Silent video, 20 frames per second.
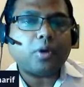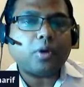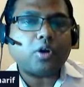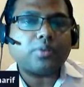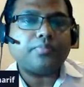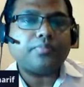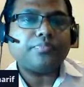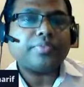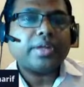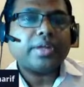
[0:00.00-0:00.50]

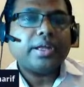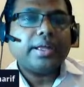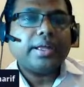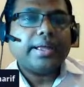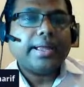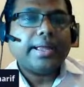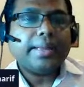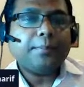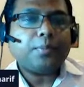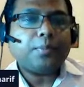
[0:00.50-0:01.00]
on
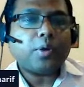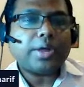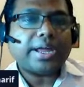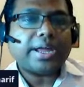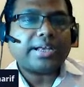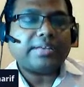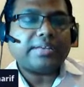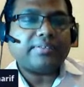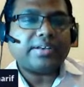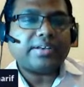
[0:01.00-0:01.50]
employee
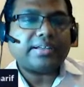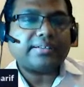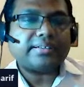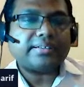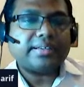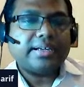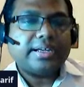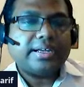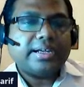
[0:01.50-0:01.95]
activities.